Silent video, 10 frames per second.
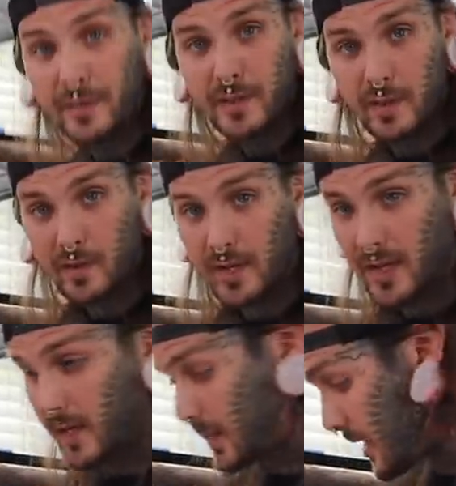on the other
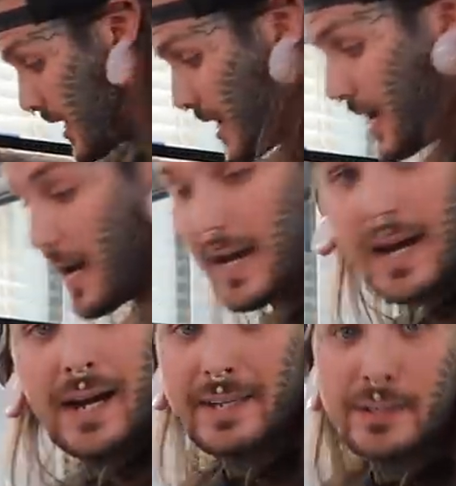hand,
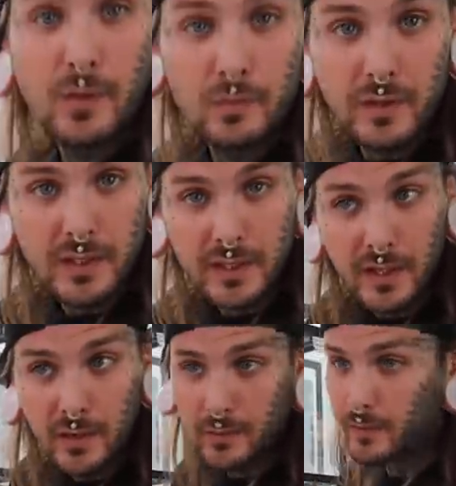I don't really know.